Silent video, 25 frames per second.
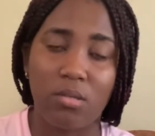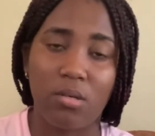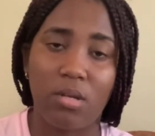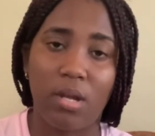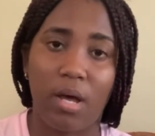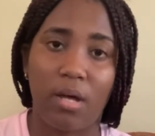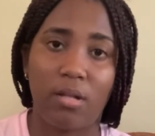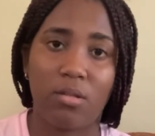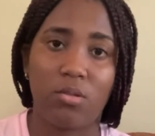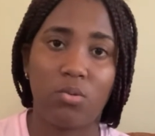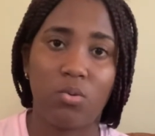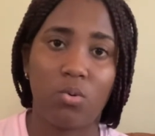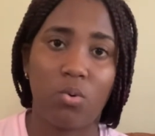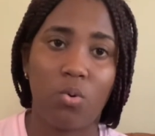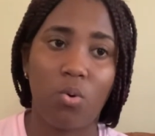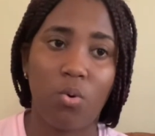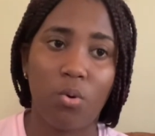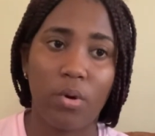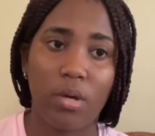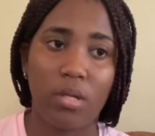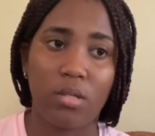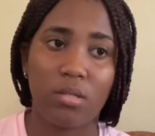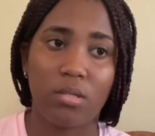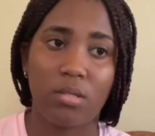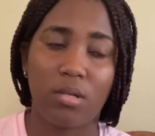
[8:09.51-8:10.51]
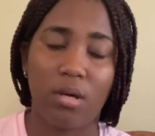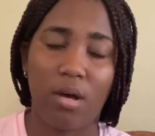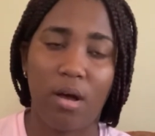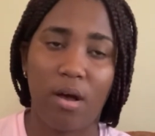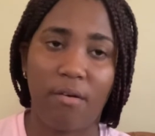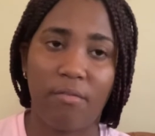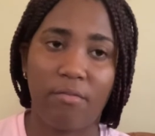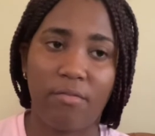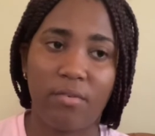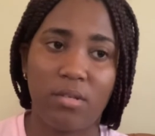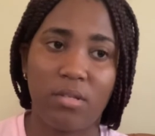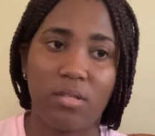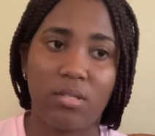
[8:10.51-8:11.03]
We had to go into the
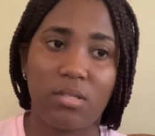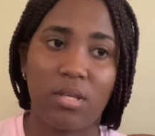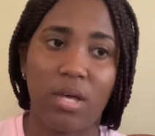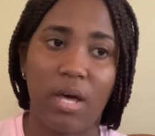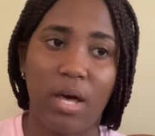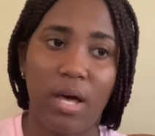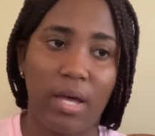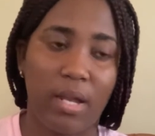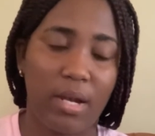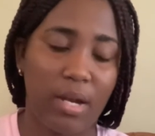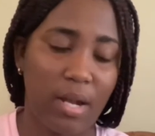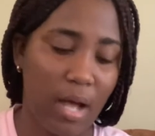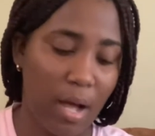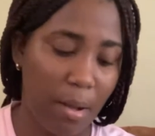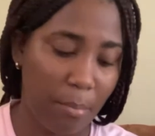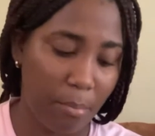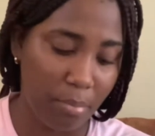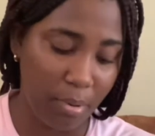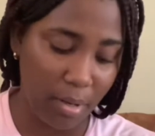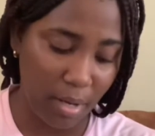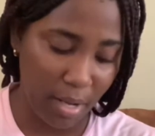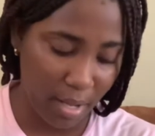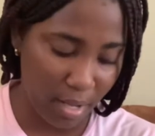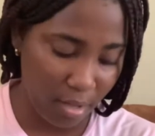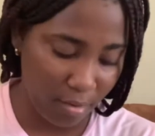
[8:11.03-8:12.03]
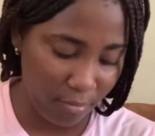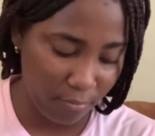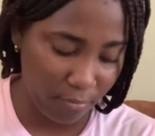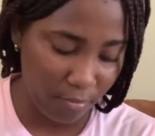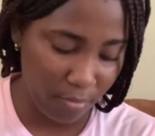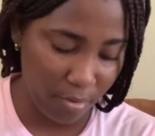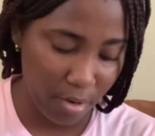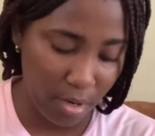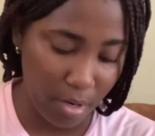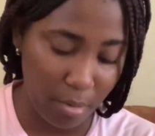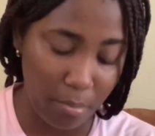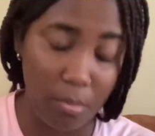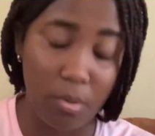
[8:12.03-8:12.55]
office and apply
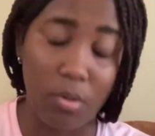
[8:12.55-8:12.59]
for it.